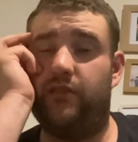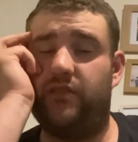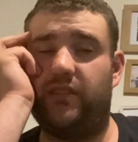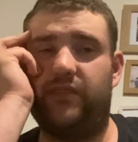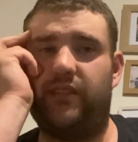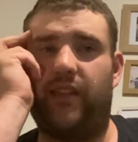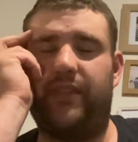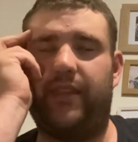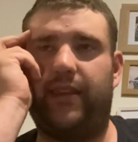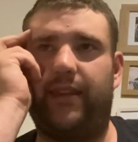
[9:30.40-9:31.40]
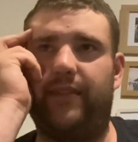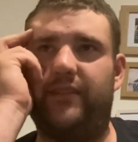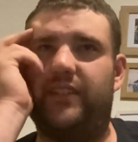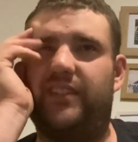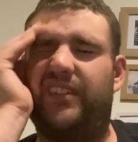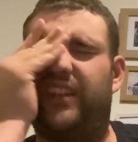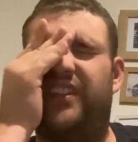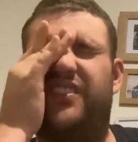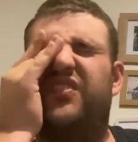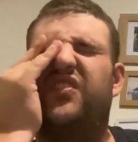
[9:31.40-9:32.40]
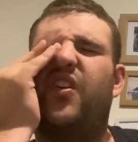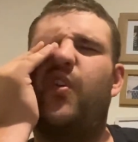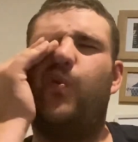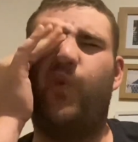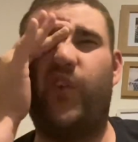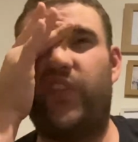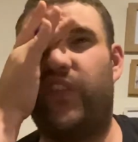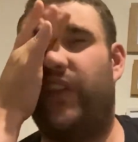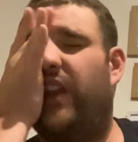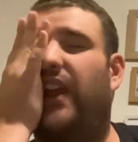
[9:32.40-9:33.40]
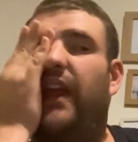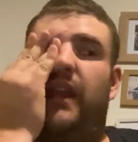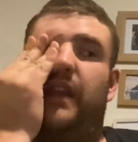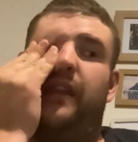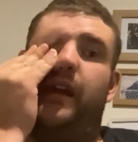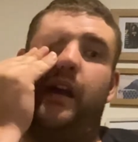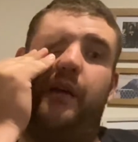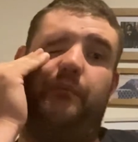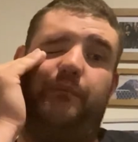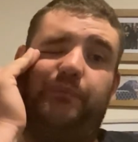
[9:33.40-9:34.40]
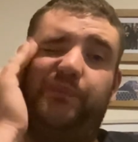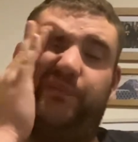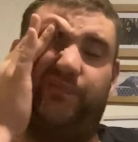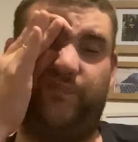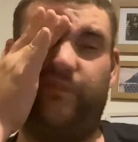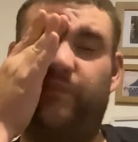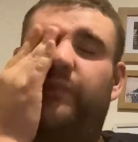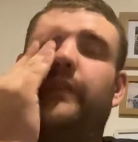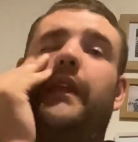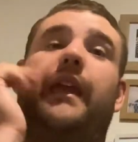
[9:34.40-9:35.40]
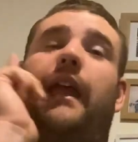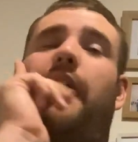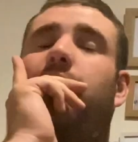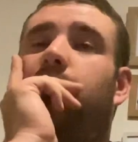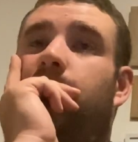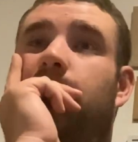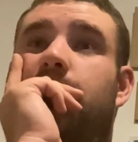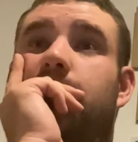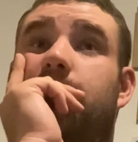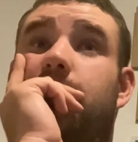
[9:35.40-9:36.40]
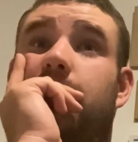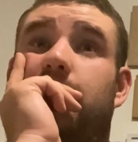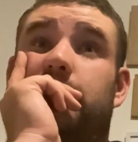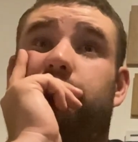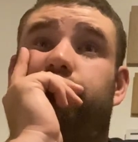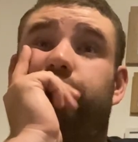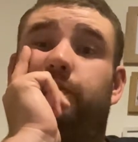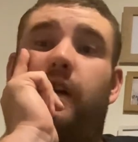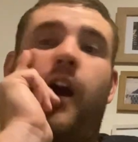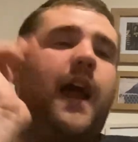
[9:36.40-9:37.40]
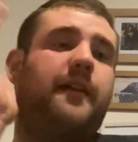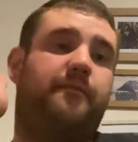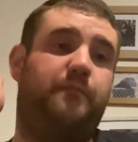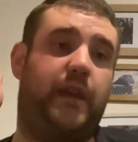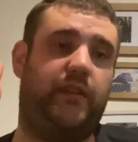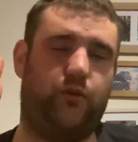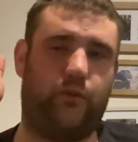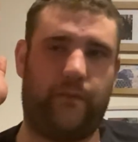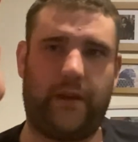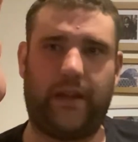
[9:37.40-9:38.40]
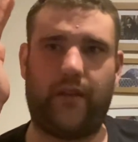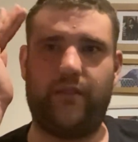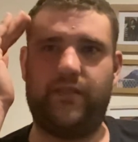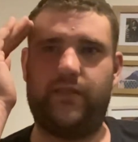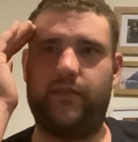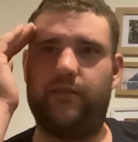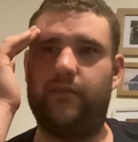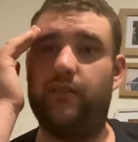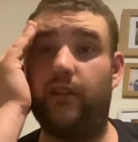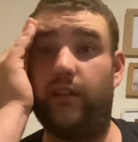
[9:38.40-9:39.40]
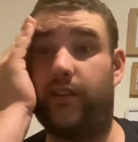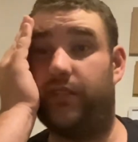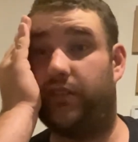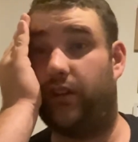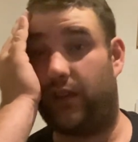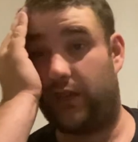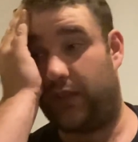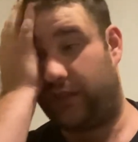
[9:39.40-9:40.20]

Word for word: Just I think it just is so worth it, and um, yeah, um, I haven't been doing videos because I